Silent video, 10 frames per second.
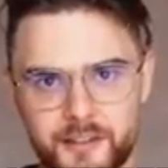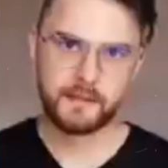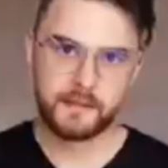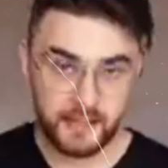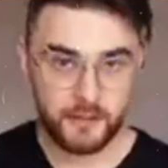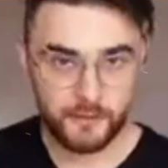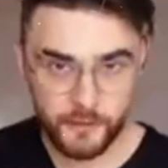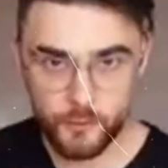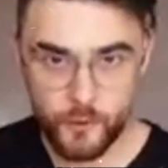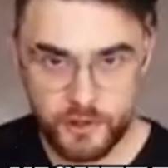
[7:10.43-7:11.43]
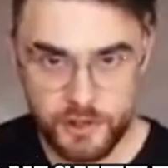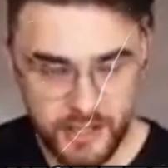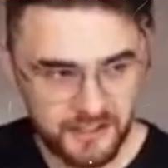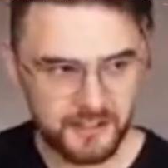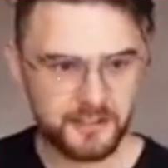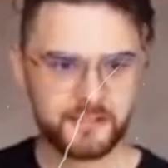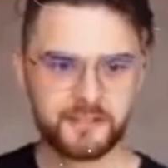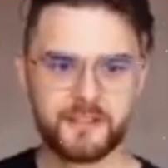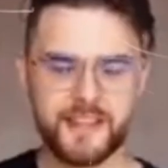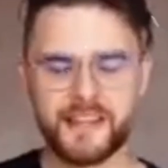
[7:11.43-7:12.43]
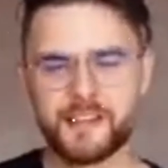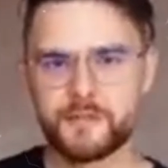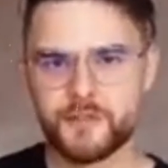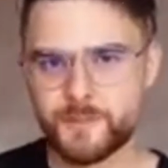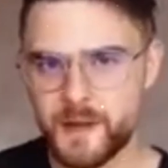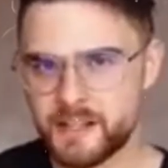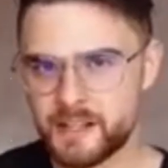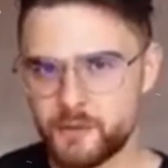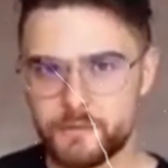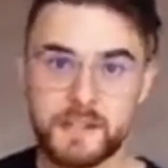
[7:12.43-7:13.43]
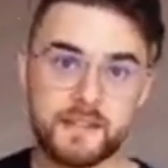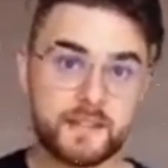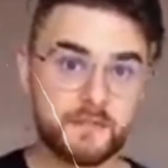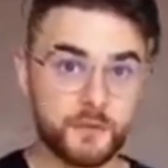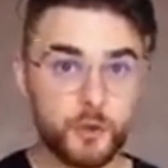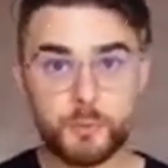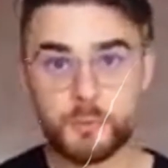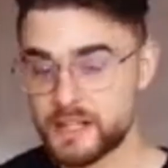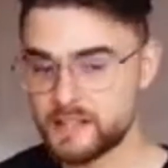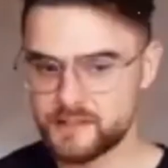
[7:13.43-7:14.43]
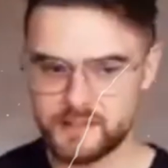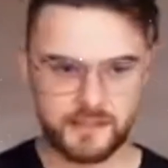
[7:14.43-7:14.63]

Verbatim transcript: Thank you for watching. Thank you for spending with me these few minutes.